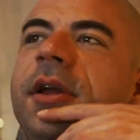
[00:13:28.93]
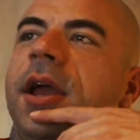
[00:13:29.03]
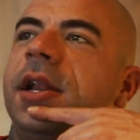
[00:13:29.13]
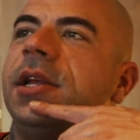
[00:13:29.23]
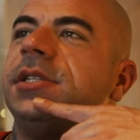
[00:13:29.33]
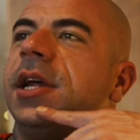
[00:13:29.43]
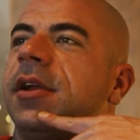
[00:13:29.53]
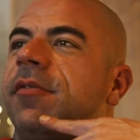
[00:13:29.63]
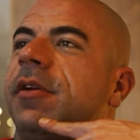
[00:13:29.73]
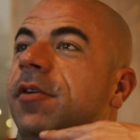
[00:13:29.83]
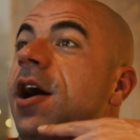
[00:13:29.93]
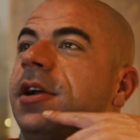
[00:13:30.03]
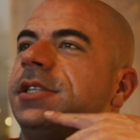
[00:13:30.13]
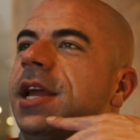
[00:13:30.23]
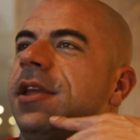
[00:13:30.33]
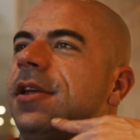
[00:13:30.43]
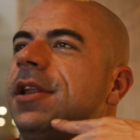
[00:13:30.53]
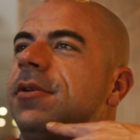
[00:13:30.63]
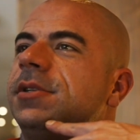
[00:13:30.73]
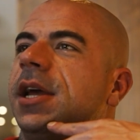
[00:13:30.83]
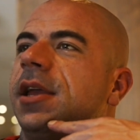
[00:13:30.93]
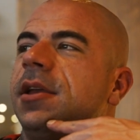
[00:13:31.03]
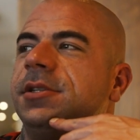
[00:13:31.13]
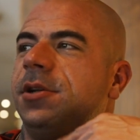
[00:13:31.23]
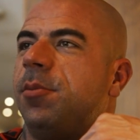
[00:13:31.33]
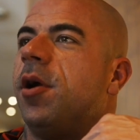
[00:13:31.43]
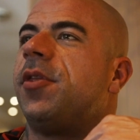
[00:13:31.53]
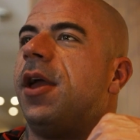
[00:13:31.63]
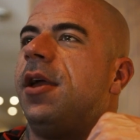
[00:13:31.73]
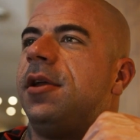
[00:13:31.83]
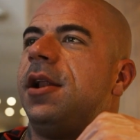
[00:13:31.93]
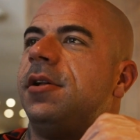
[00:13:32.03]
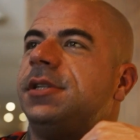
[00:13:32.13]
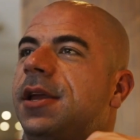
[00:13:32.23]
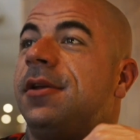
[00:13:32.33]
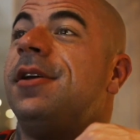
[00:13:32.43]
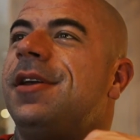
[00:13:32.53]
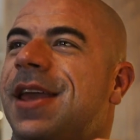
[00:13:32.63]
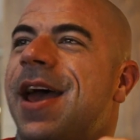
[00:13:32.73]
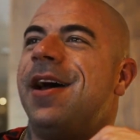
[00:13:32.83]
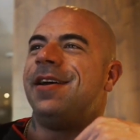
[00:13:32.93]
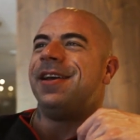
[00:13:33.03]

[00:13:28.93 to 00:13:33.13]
And he's like for August 8th, and he was like, is it your birthday? And I was like, yeah.